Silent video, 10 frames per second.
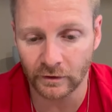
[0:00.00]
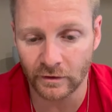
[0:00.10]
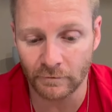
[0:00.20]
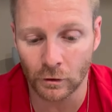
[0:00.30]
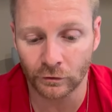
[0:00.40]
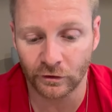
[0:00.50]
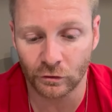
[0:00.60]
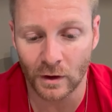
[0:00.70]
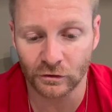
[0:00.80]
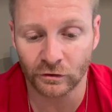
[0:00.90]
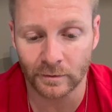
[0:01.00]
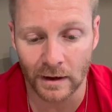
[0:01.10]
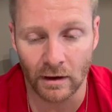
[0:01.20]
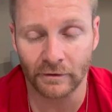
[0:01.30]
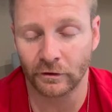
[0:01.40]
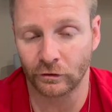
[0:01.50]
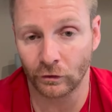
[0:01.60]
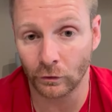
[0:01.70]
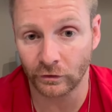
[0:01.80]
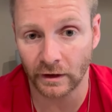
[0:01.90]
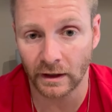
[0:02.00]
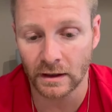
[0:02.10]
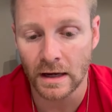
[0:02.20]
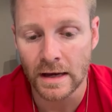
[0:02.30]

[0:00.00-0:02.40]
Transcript: these difficult situations in my life, such as OCD.